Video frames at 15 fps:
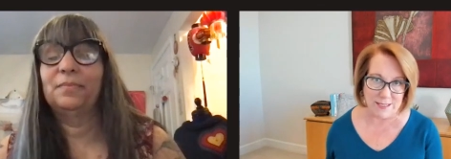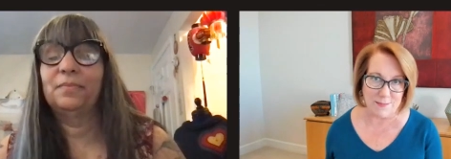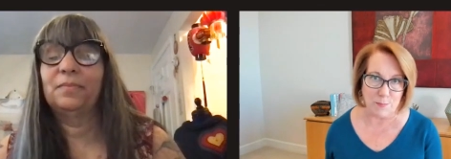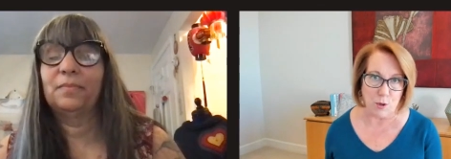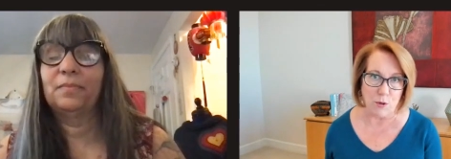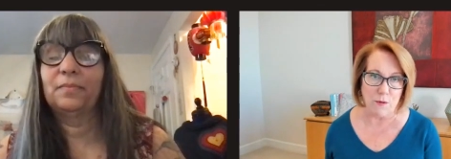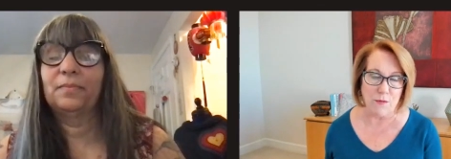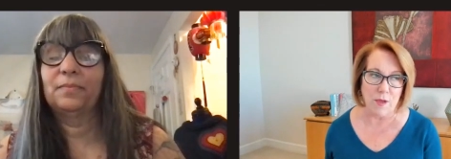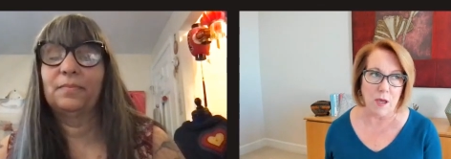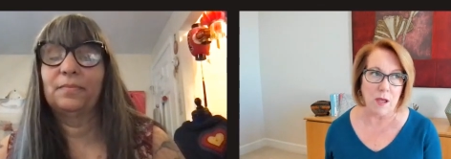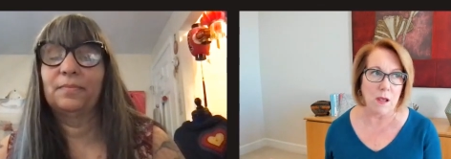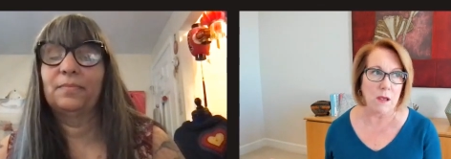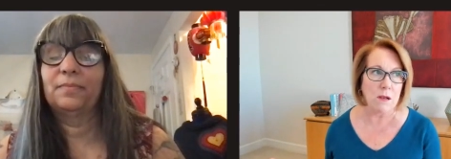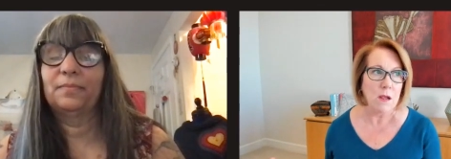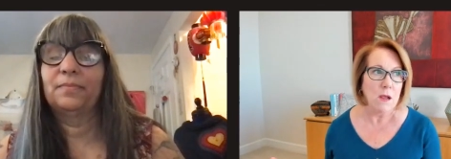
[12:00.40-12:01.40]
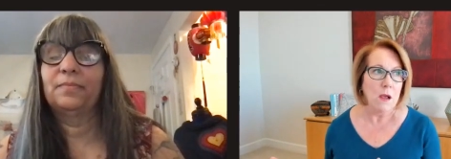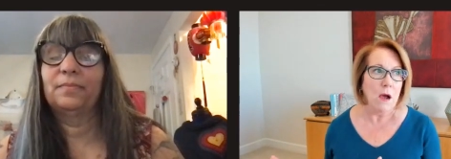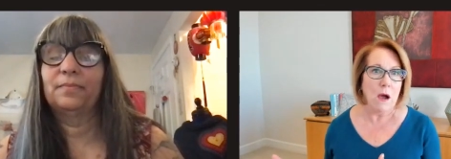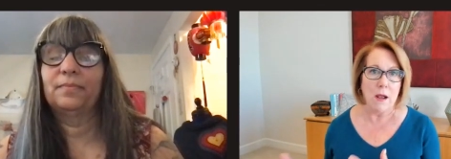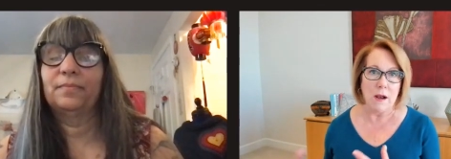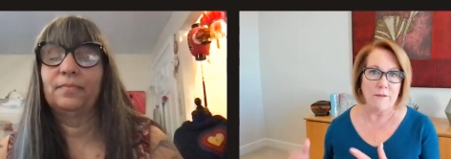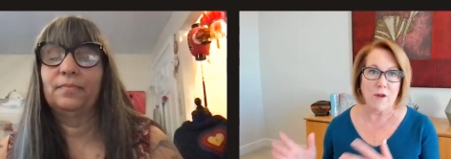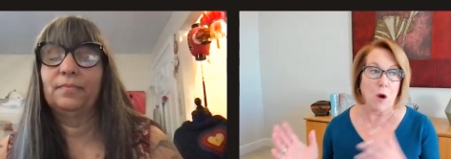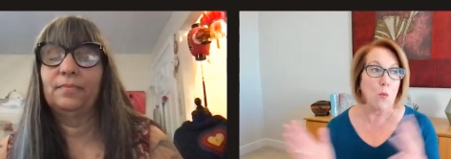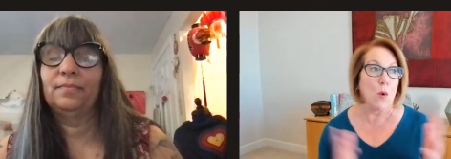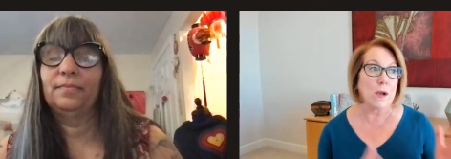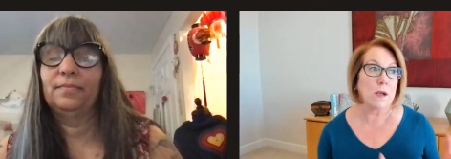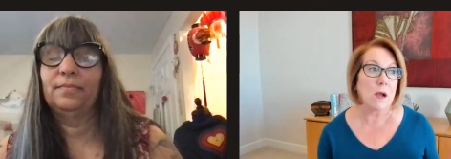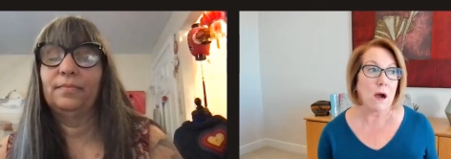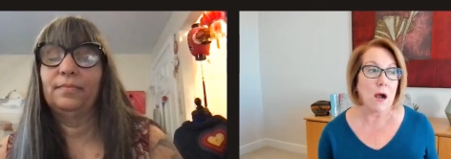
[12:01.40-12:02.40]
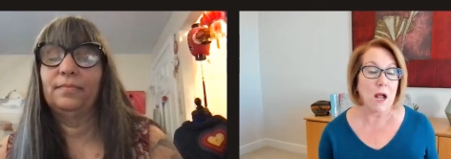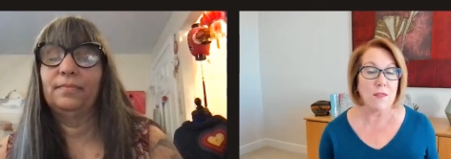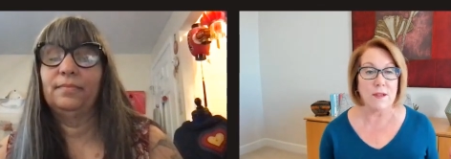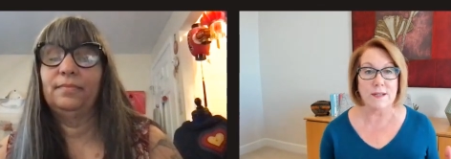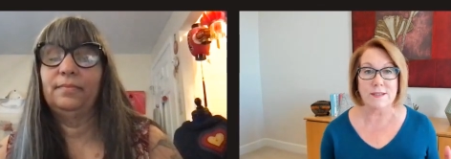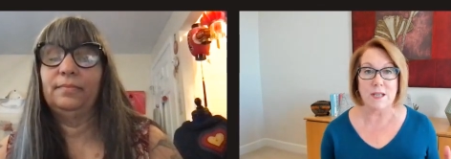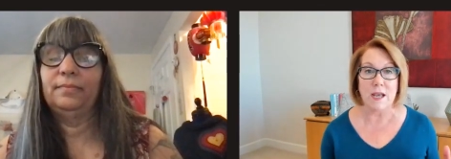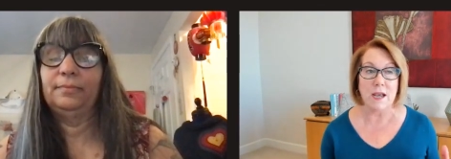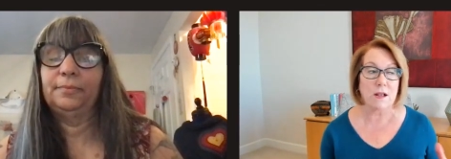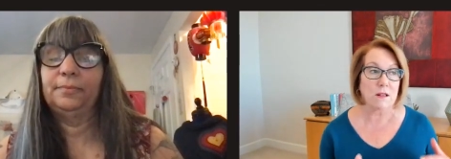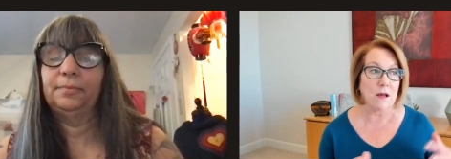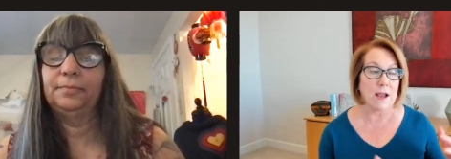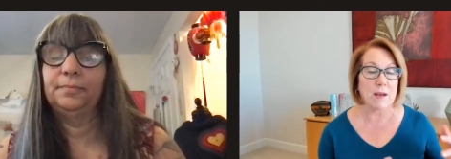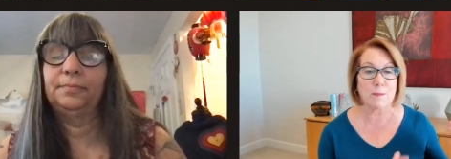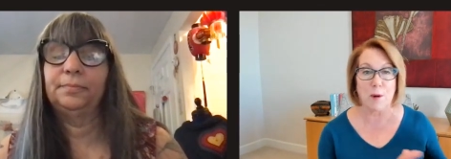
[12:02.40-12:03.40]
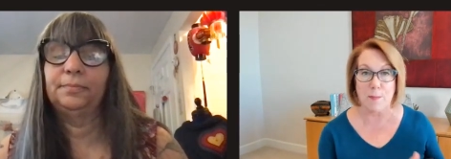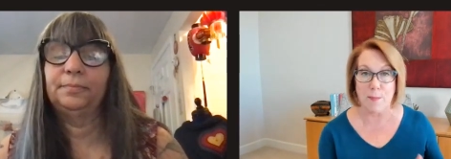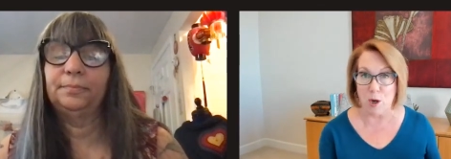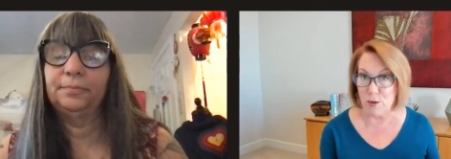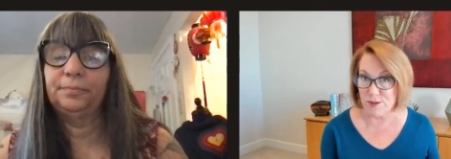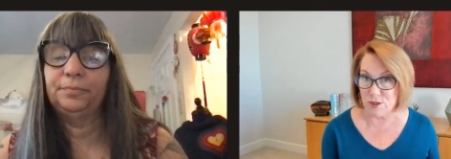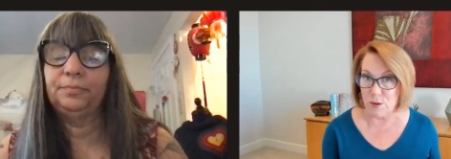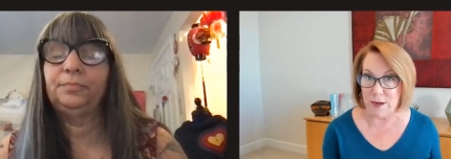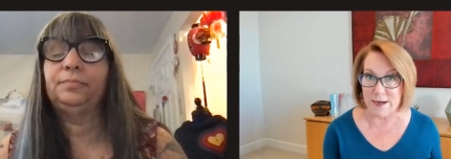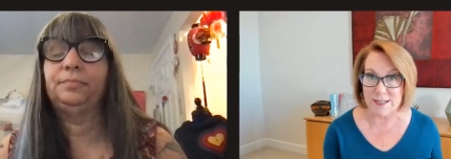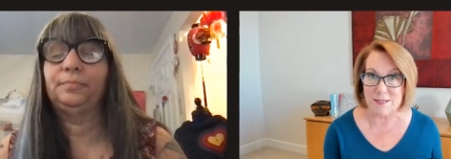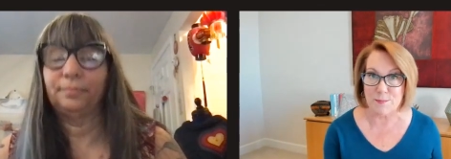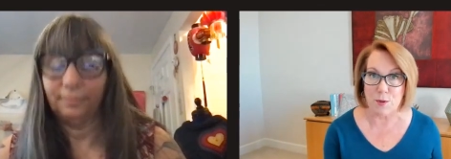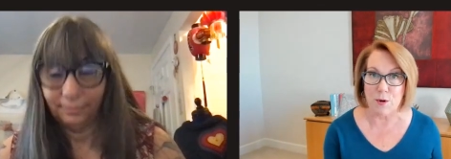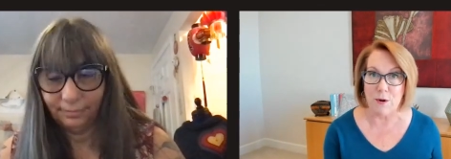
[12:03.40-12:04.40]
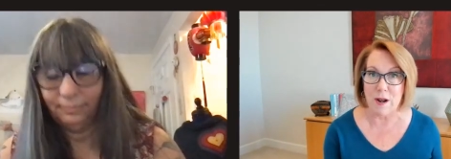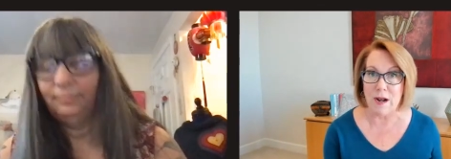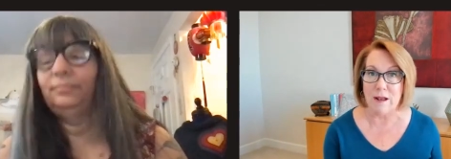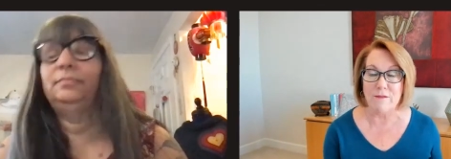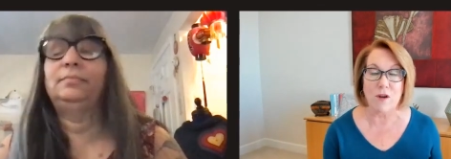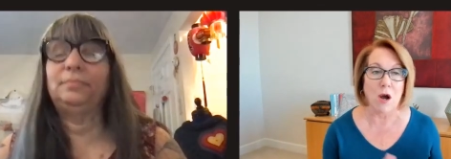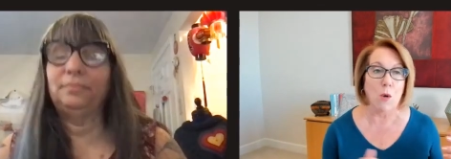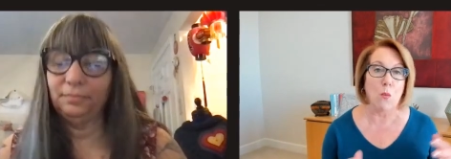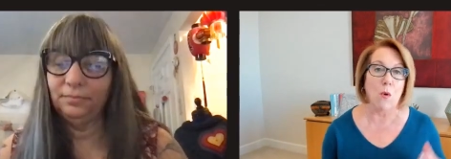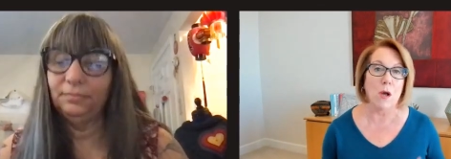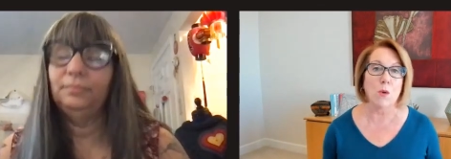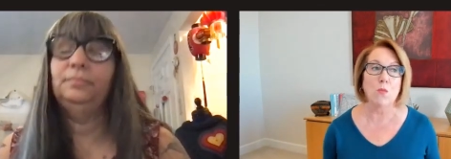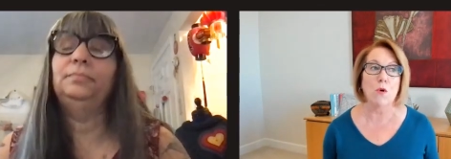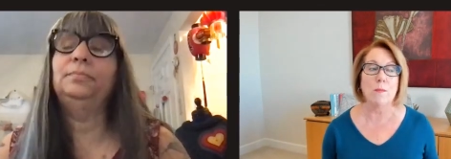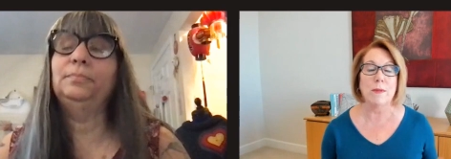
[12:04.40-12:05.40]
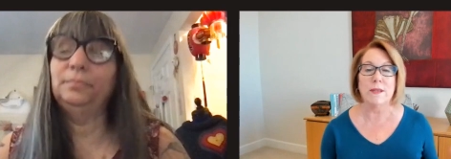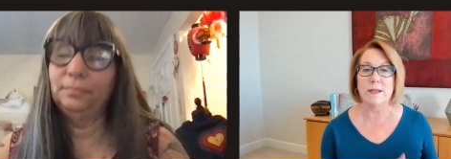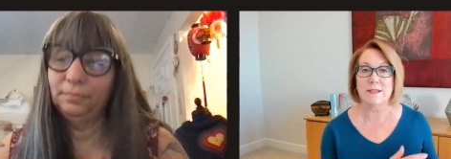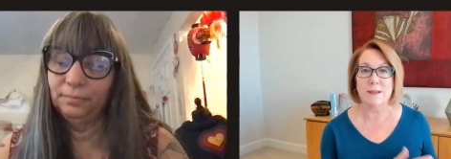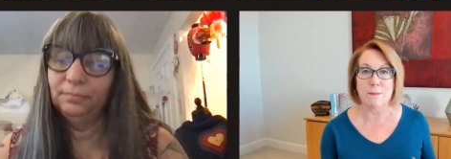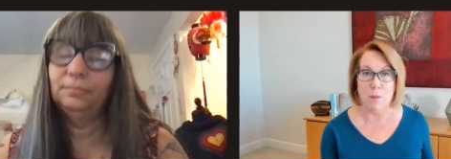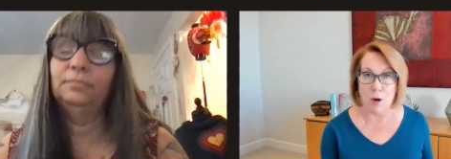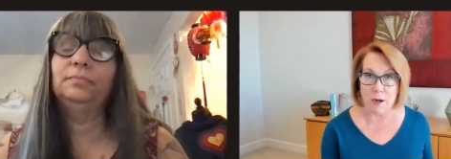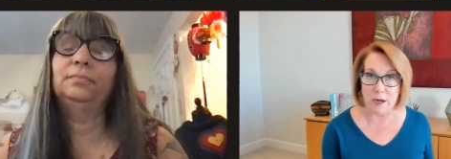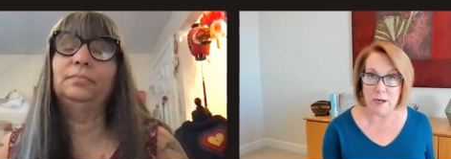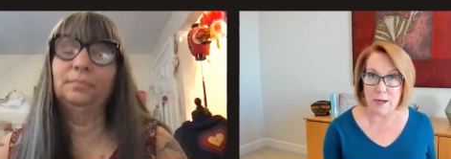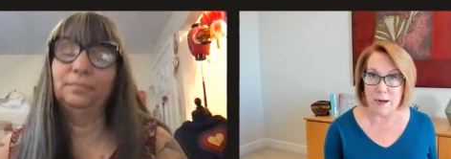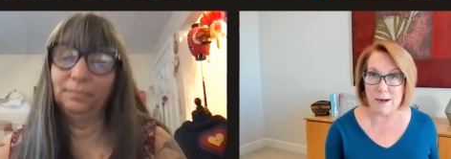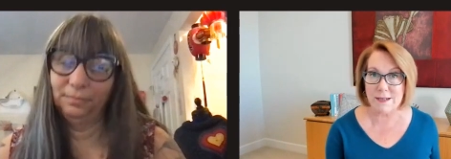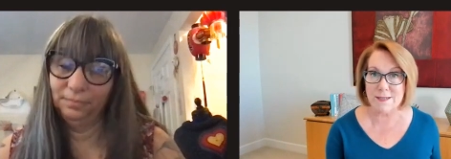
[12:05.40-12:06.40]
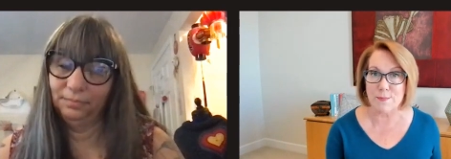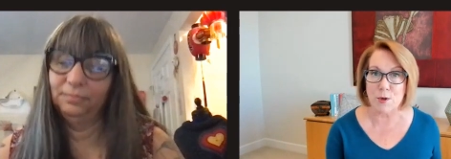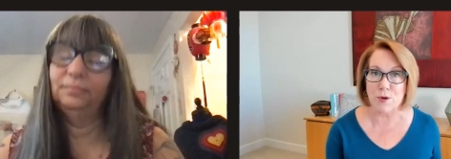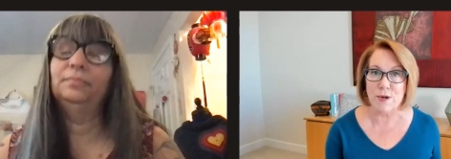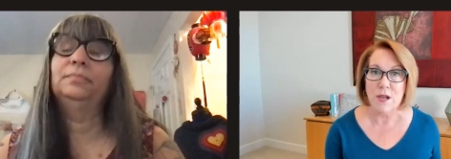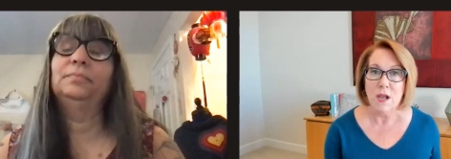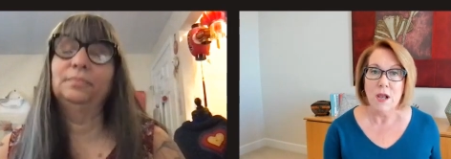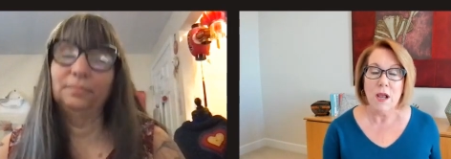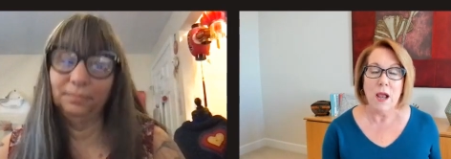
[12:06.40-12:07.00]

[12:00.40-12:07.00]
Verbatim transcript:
Speaker 1: expert, and I've got one guy that's a client proposal expert, and I've got one woman that's a marketing expert.